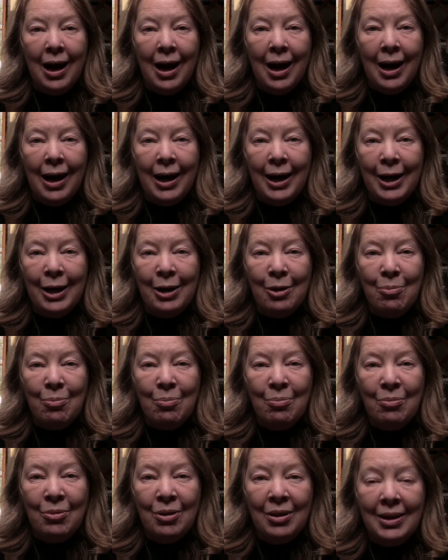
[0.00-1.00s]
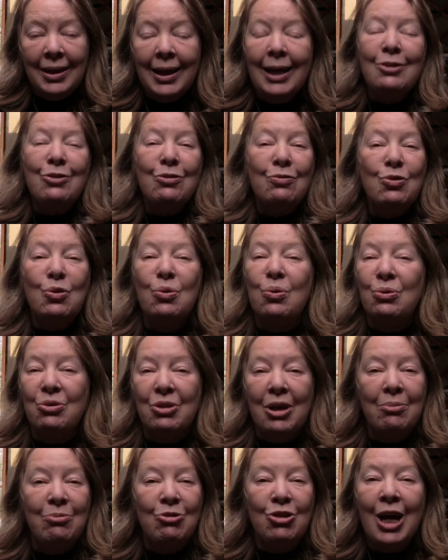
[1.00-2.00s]
Yes, of
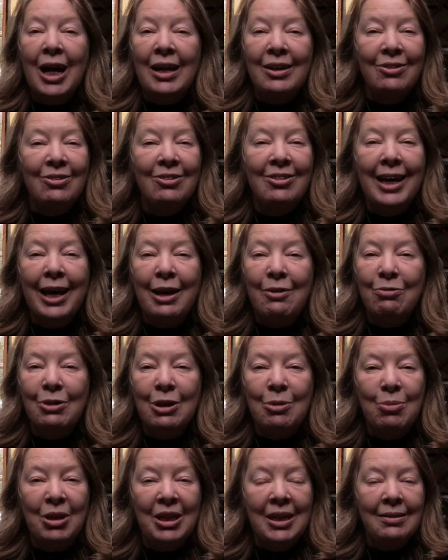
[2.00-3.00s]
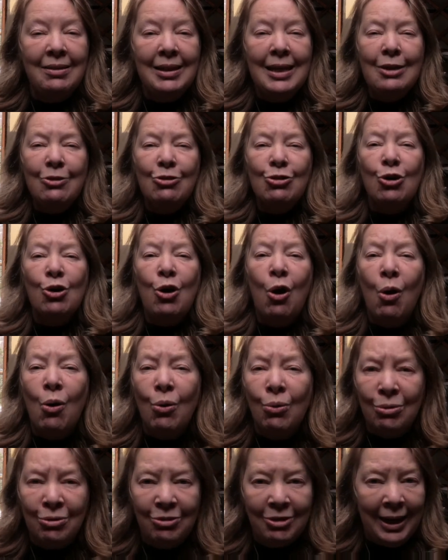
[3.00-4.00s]
course, I'm challenged every minute. It's
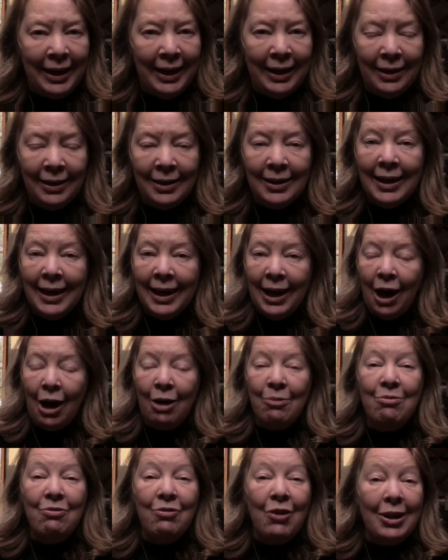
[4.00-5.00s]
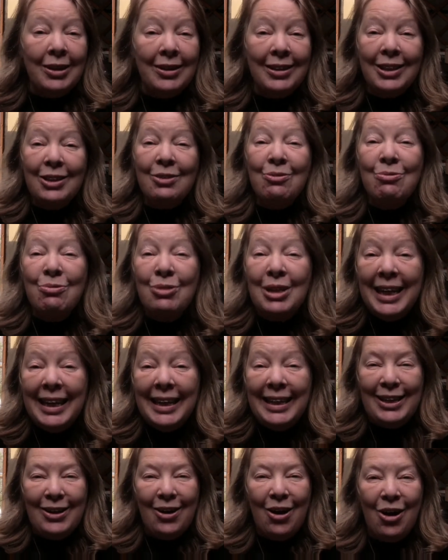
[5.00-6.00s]
cold here. I'm finding it
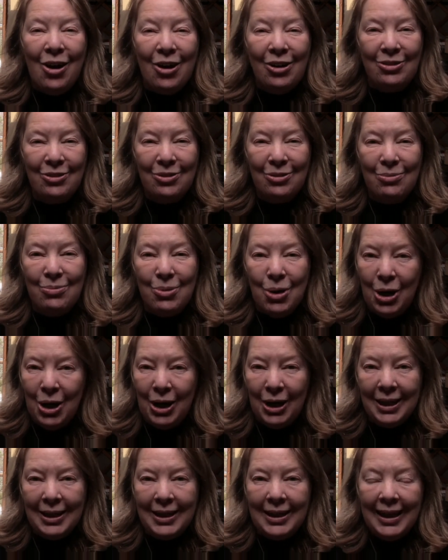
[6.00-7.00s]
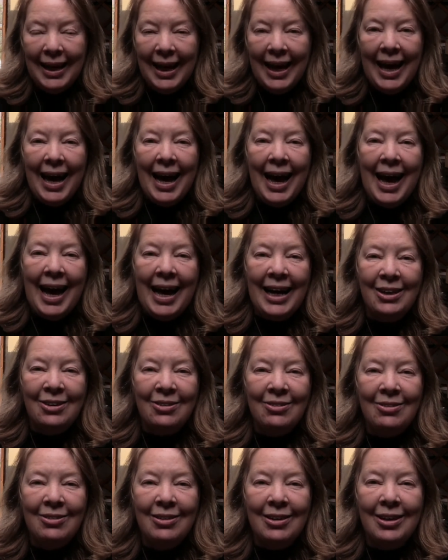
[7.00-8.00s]
really hard to work.
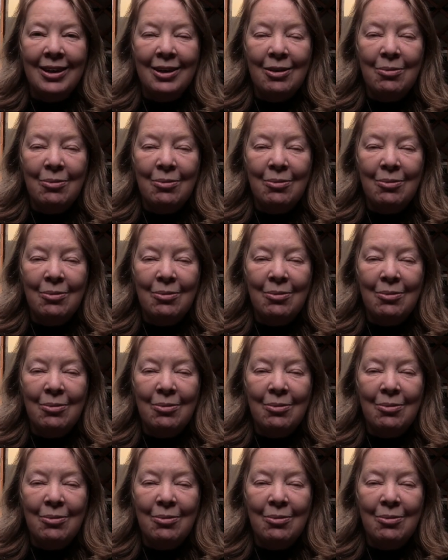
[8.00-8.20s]
And